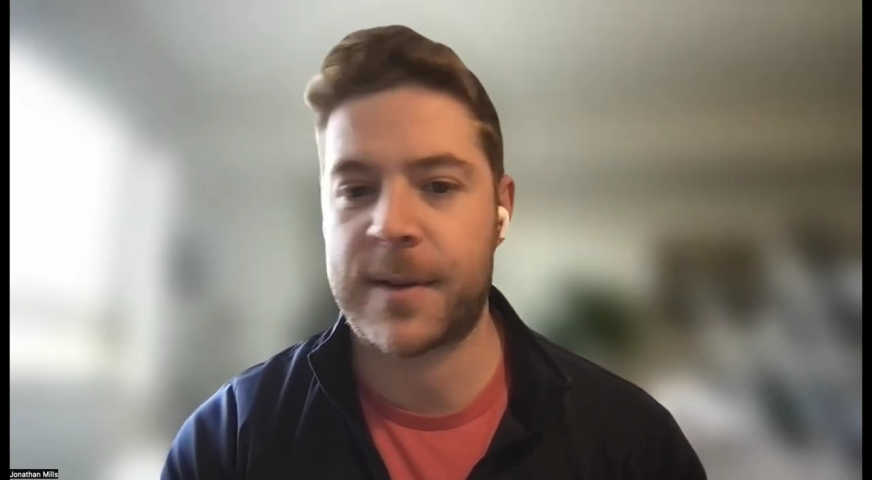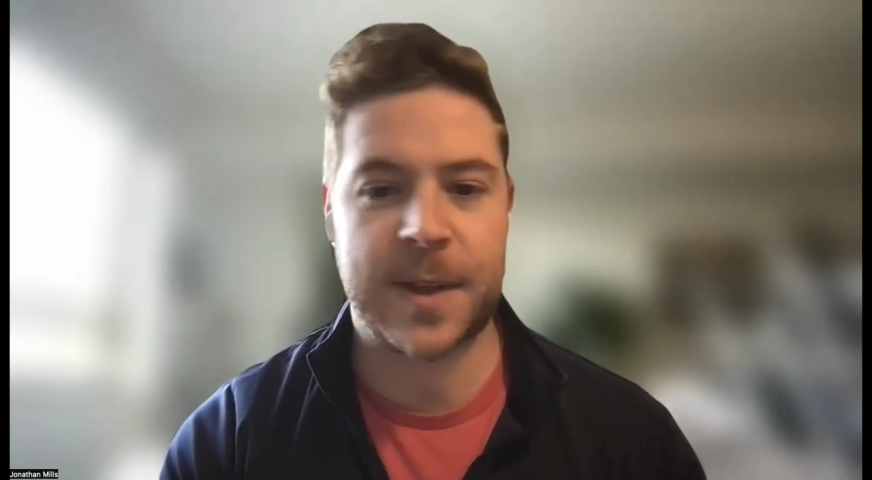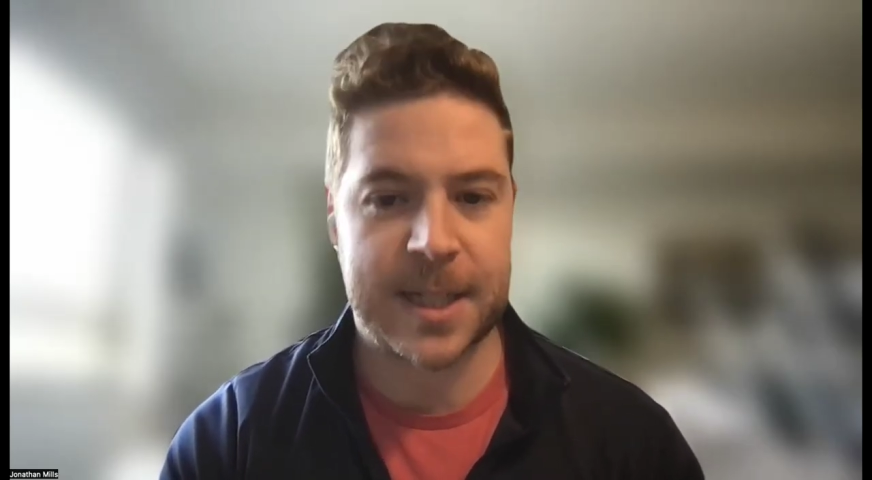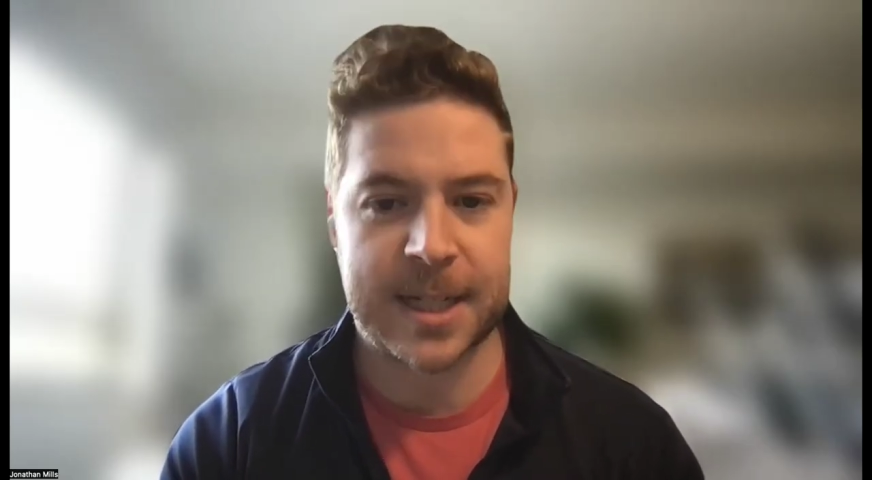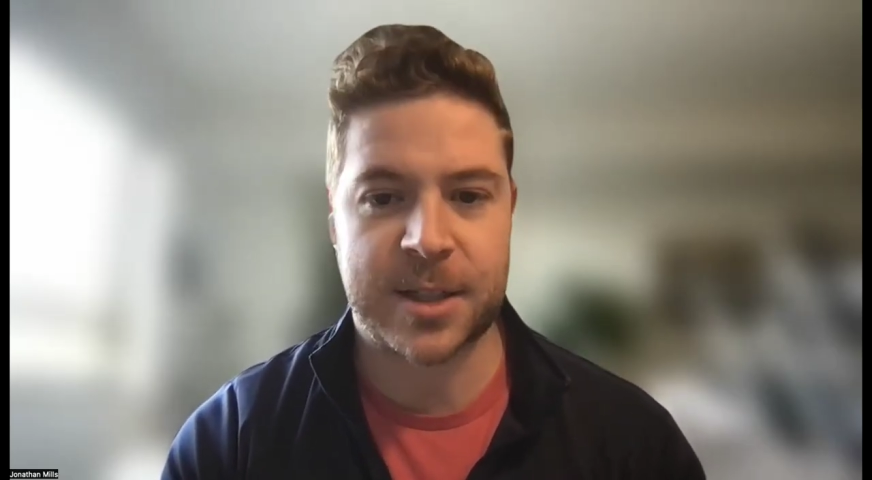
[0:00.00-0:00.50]

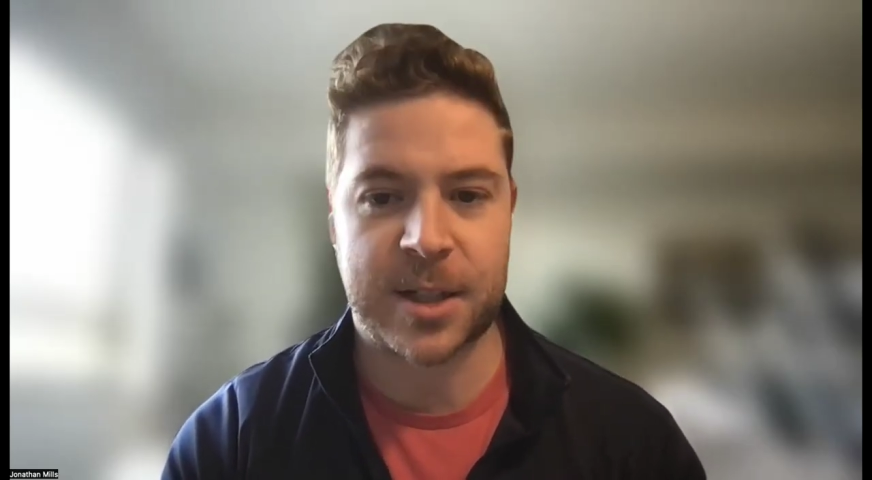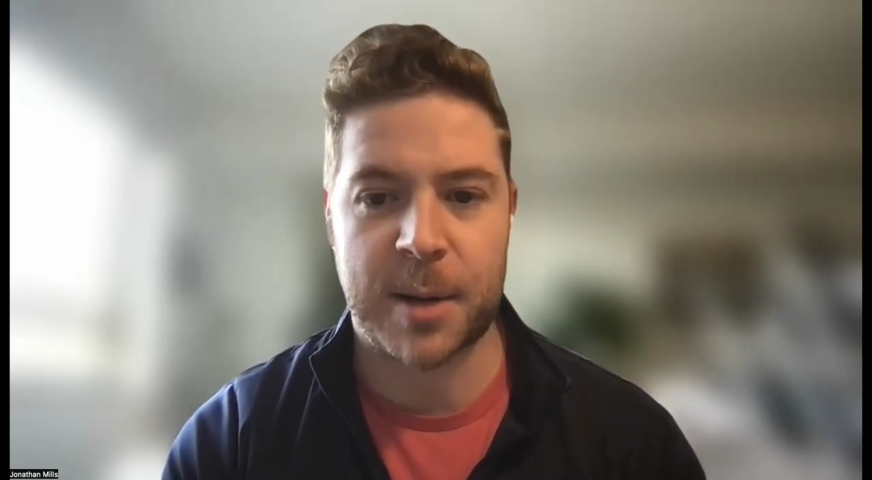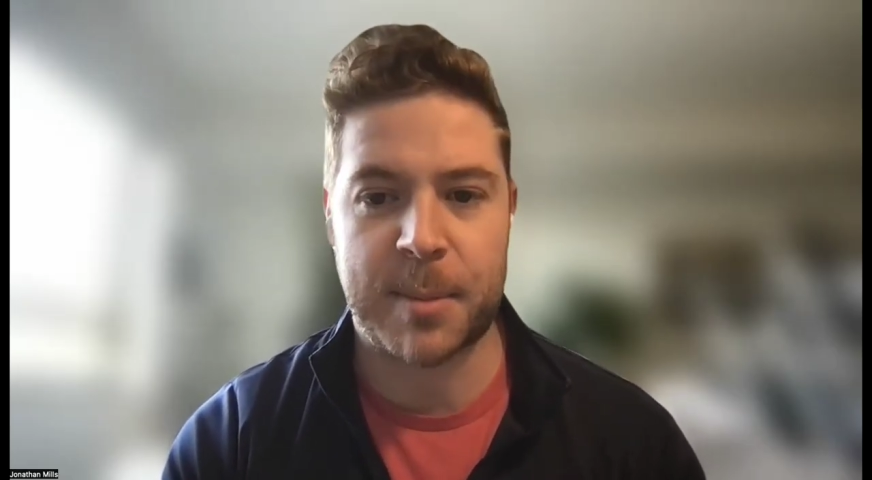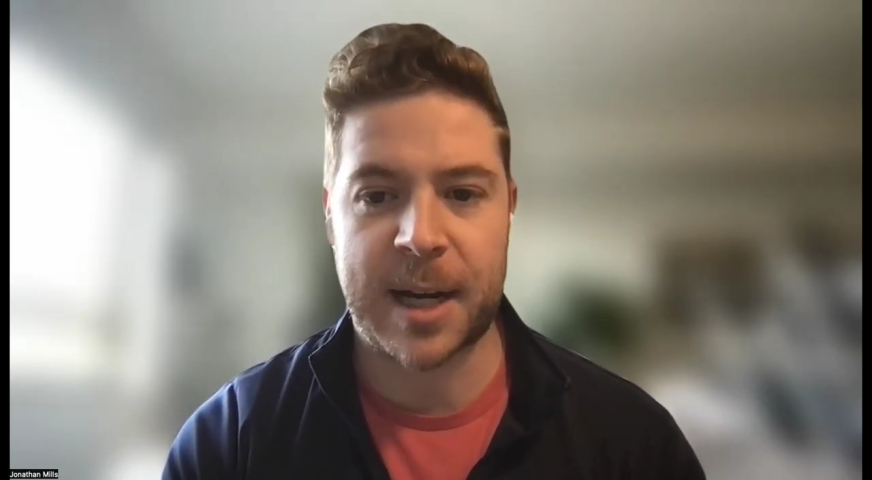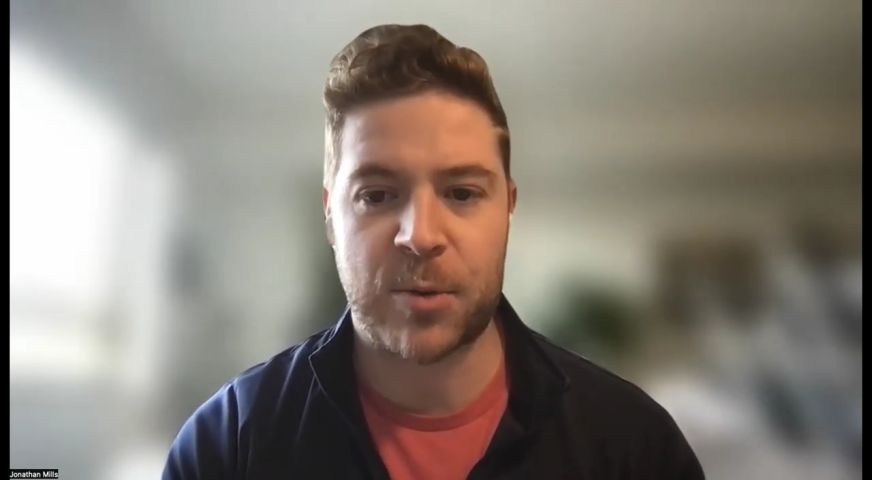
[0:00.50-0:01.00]
of the DISC
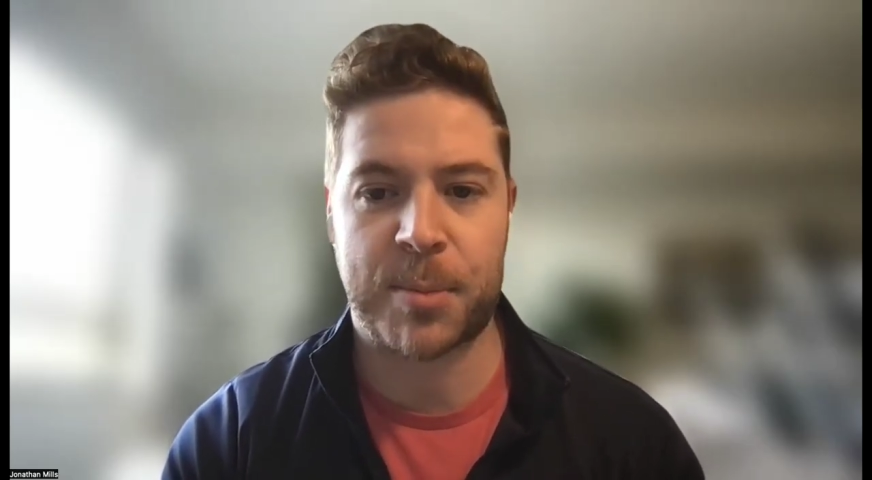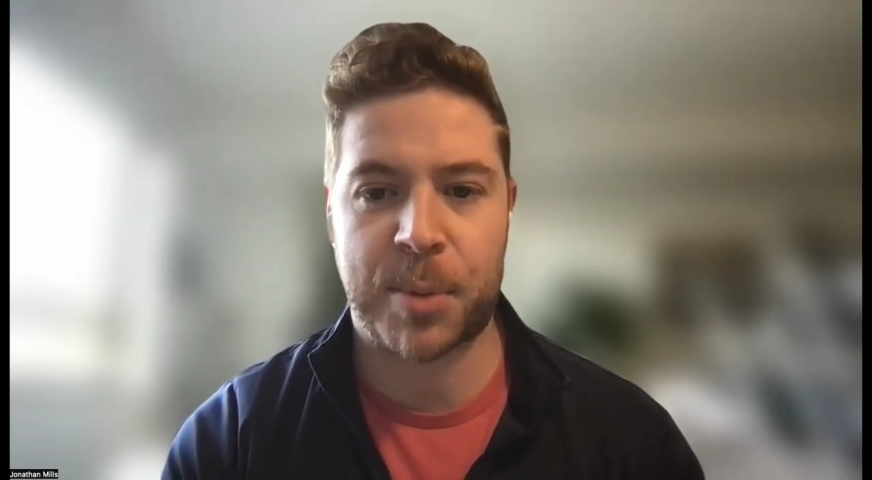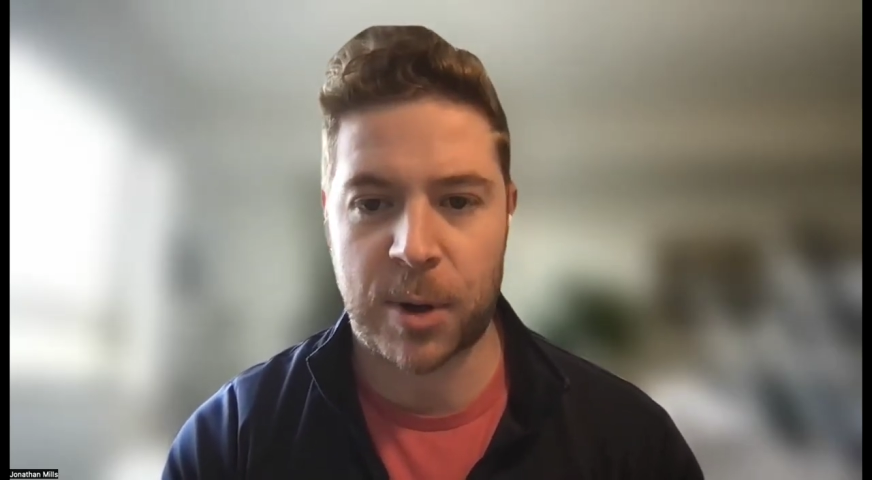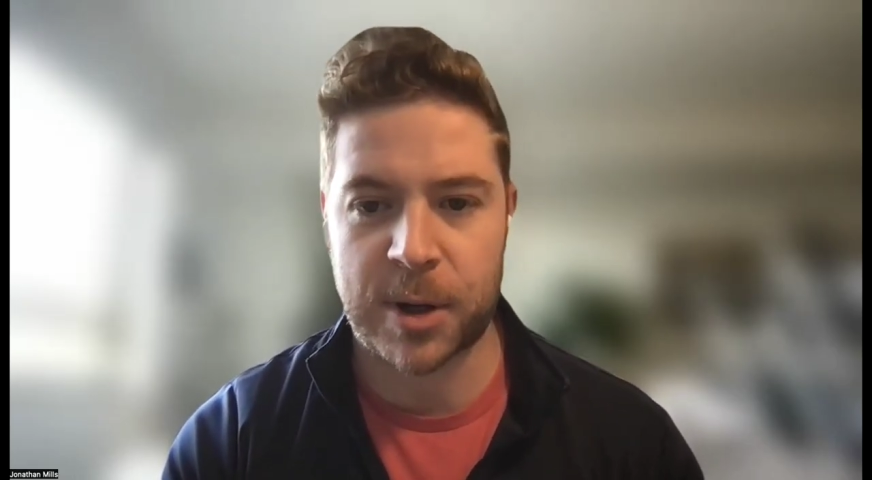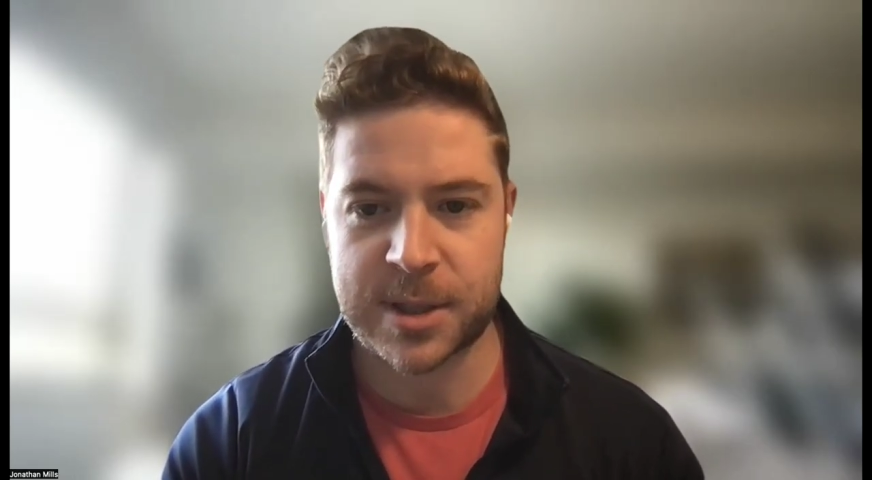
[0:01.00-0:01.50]
automated
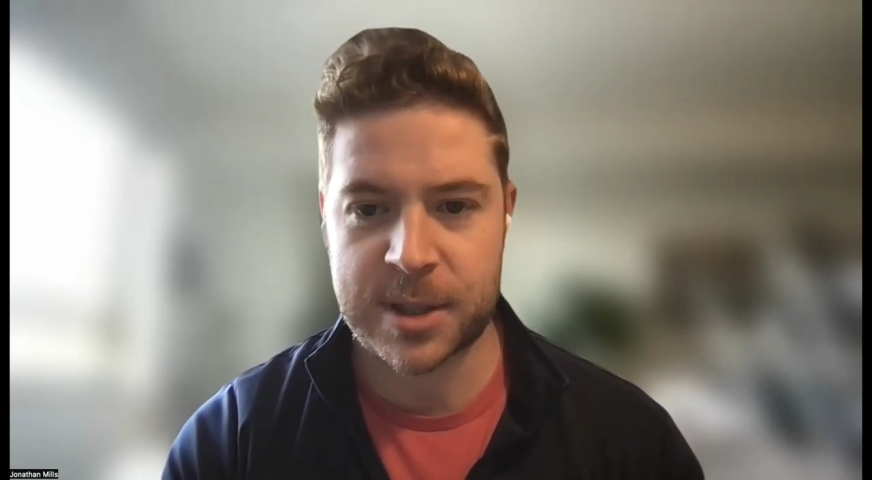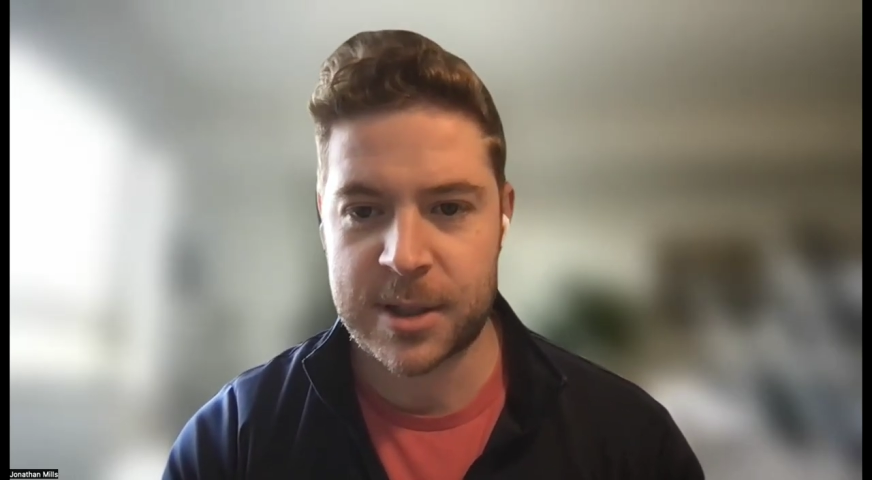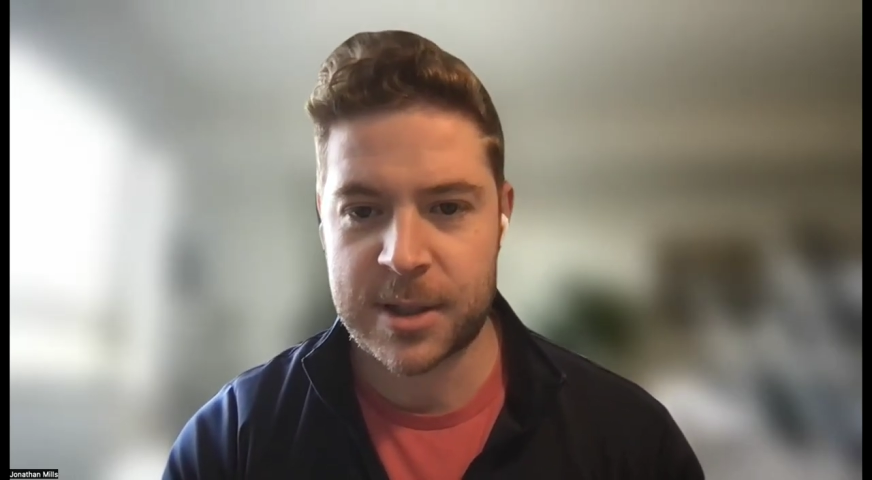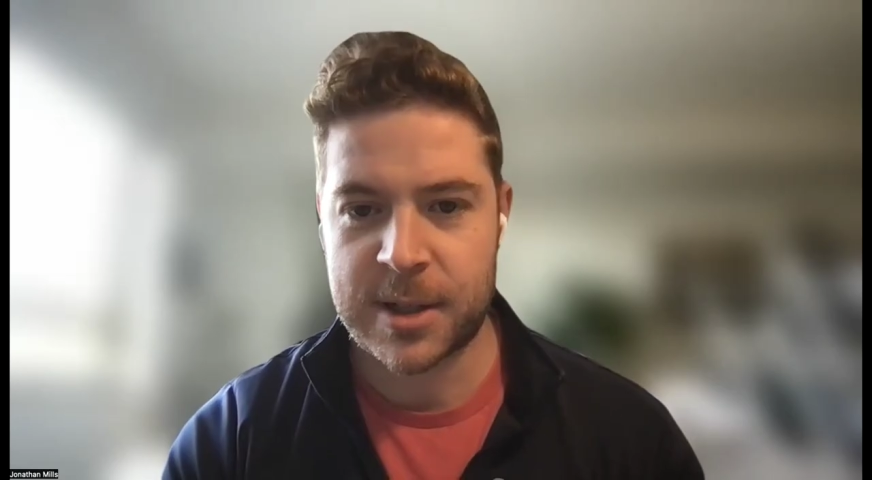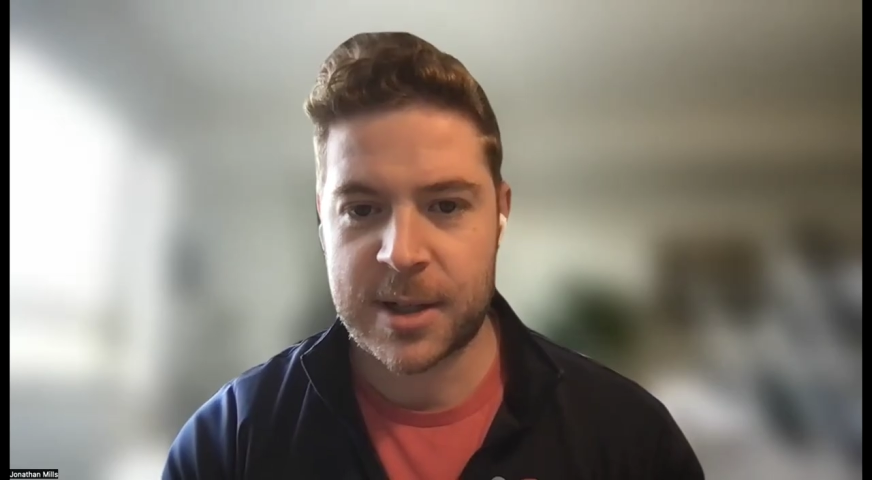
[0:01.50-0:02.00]
report